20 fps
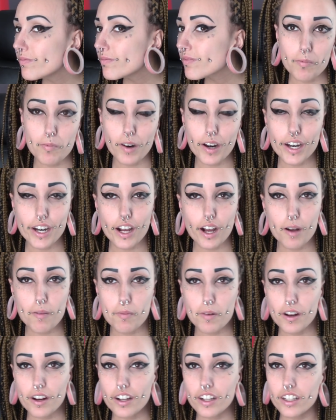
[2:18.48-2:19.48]
Right now I'm
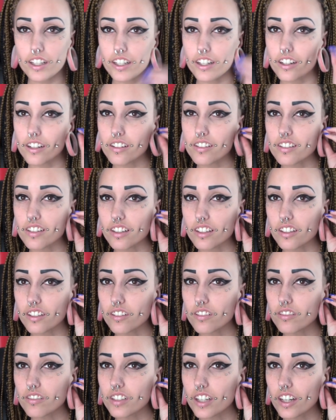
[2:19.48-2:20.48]
wearing clear
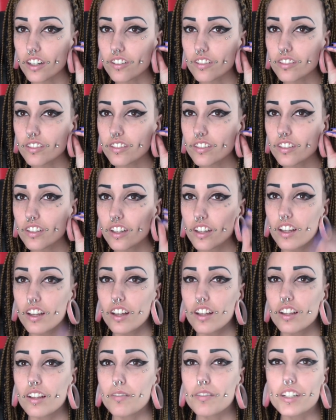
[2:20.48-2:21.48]
silicone tunnels.
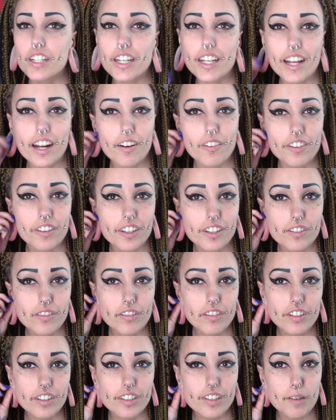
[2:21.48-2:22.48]
I take it out with this one
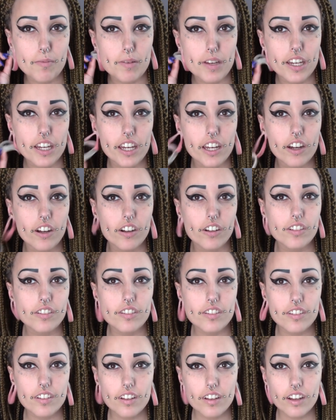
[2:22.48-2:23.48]
because that pinky
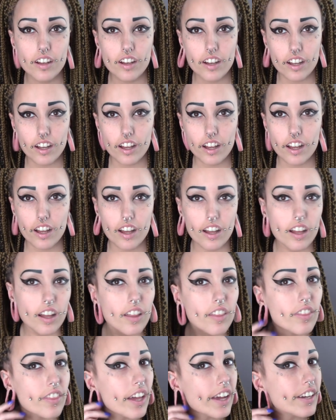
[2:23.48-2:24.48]
hurts.
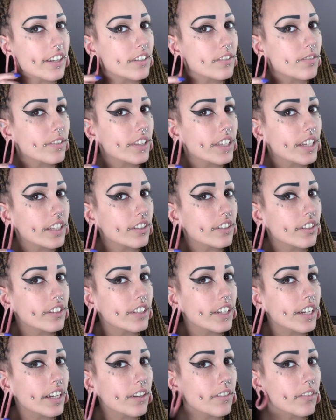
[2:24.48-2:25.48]
That is what they look
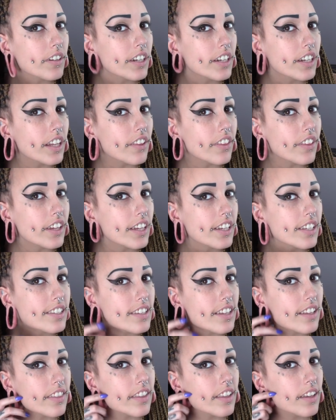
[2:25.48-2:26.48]
like when nothing is
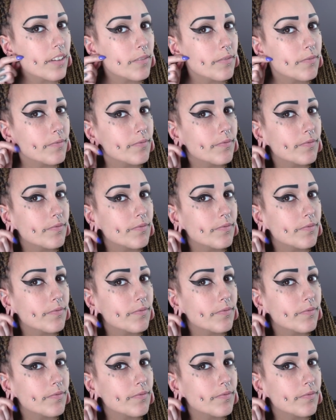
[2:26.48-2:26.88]
in them.